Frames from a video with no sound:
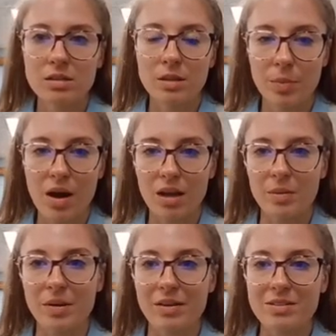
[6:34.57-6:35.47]
the
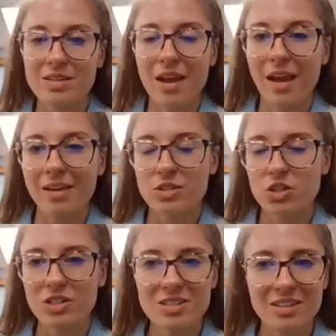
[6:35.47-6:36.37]
polymers
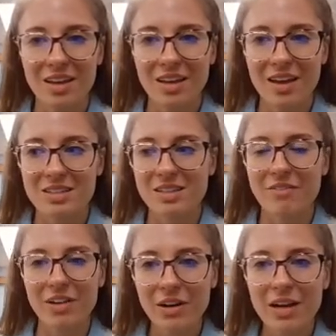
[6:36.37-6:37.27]
is the
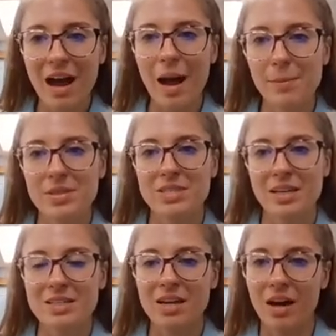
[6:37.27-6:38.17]
very
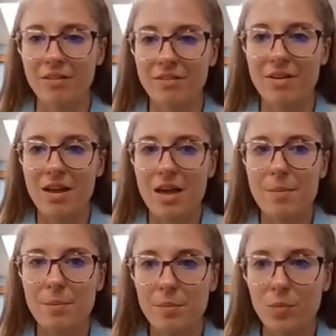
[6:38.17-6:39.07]
opposite of
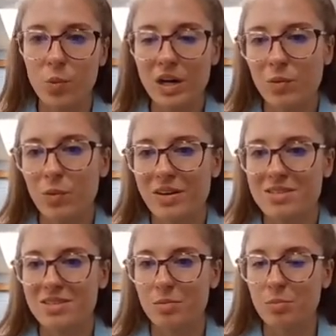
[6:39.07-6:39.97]
what it
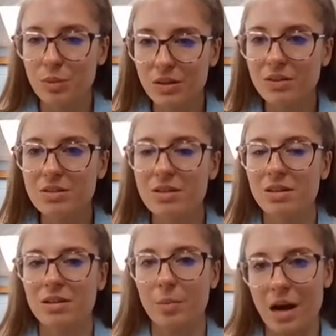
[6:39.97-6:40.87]
was to build
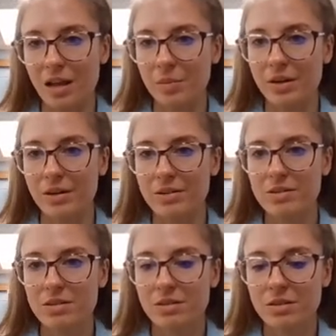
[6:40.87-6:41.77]
the
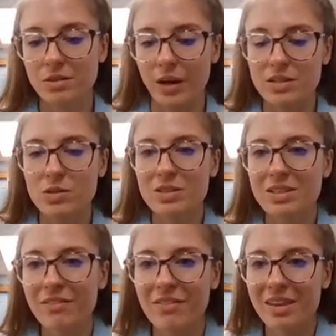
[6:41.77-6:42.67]
polymers. Okay, so it's
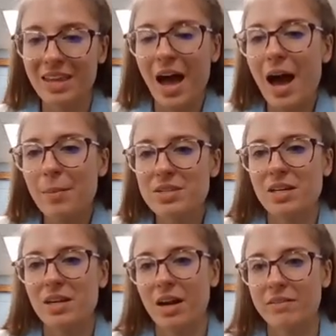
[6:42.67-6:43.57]
the
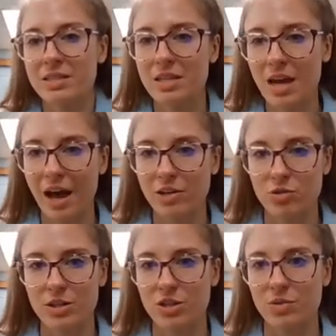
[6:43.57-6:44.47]
opposite of a
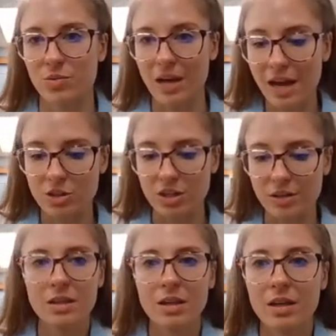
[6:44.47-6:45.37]
dehydration
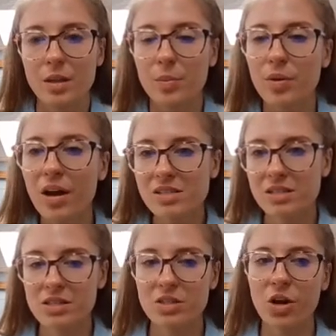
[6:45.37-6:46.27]
reaction. The
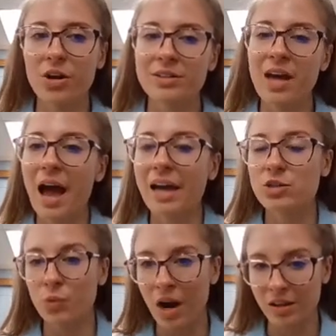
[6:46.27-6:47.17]
process is called
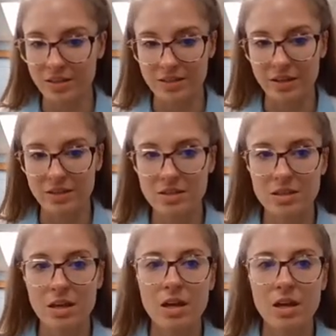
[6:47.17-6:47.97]
hydrolysis.